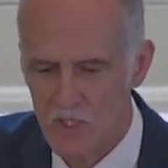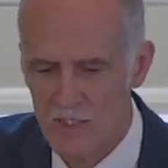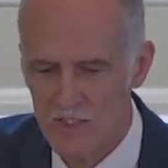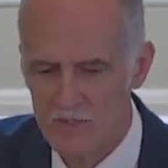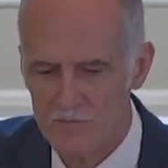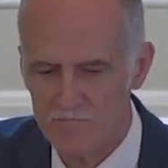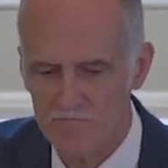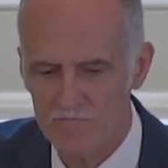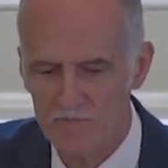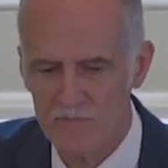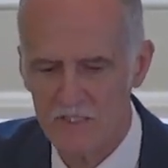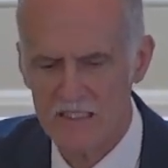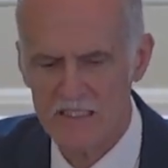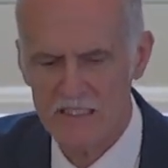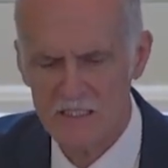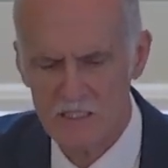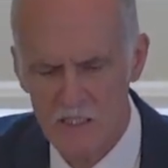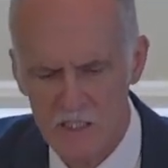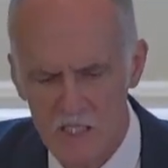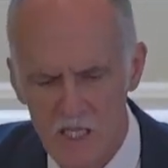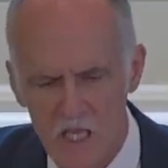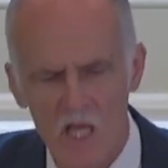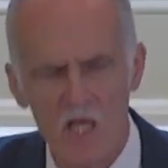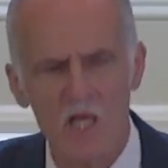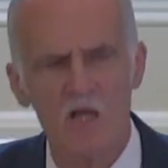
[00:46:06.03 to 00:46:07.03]
Right?
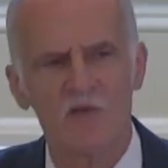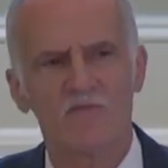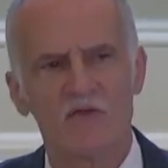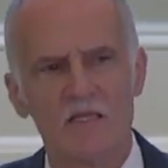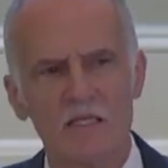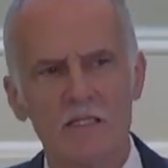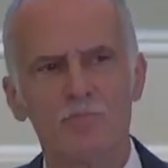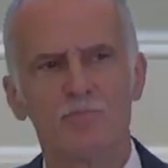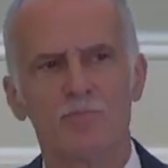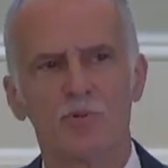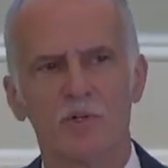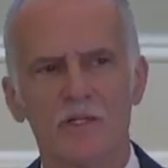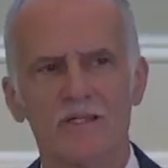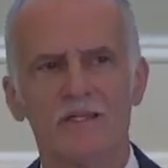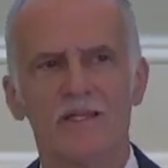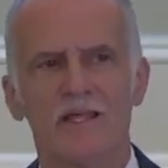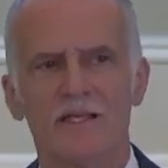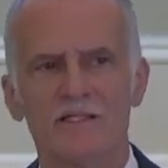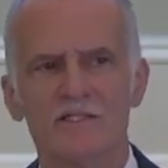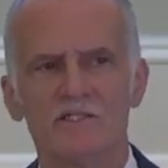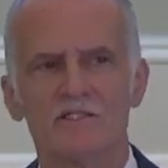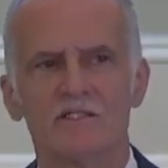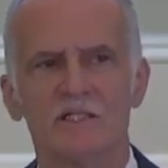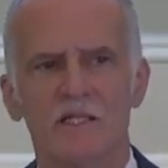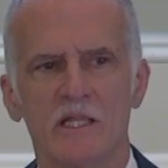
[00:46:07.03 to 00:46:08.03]
In love, He
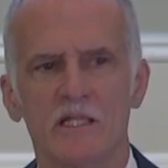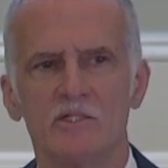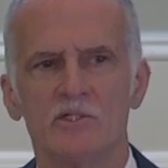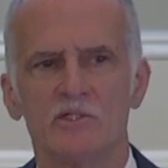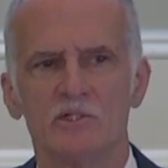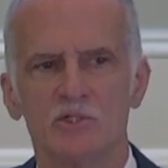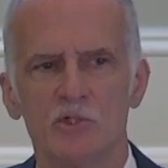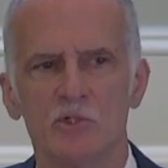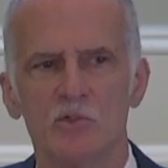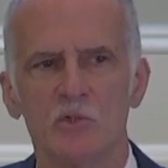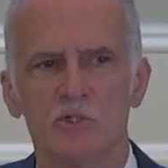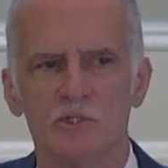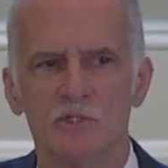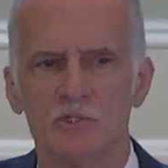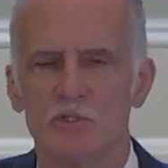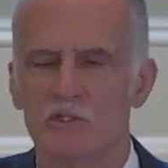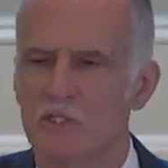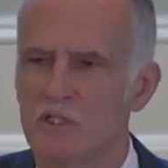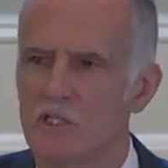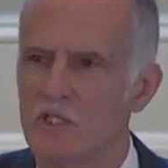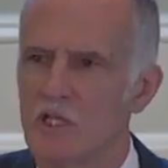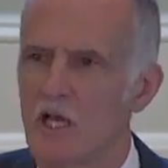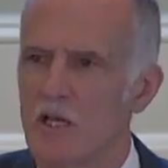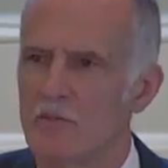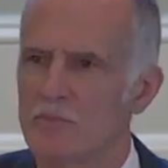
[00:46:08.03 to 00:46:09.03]
predestinated you
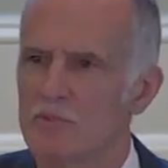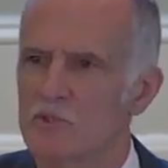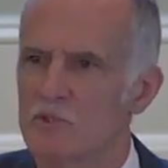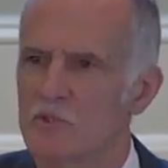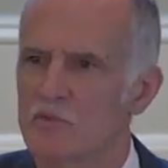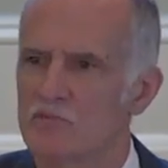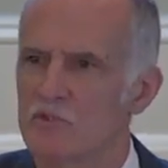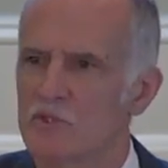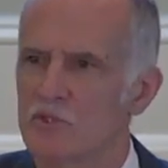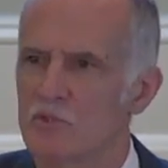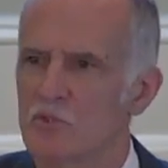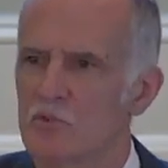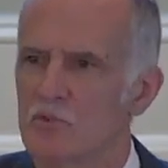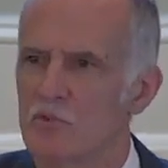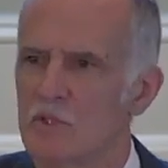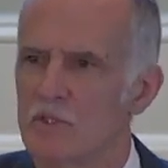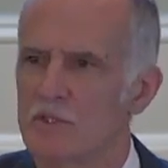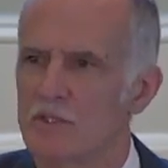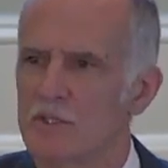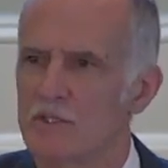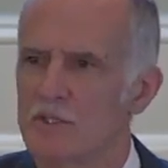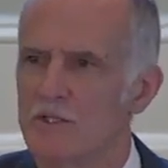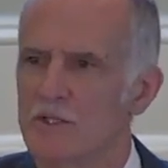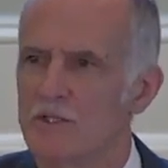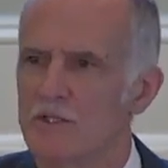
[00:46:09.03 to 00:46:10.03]
into the adoption of
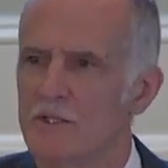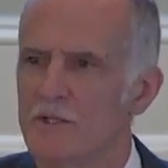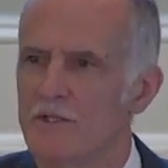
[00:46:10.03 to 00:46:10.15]
children.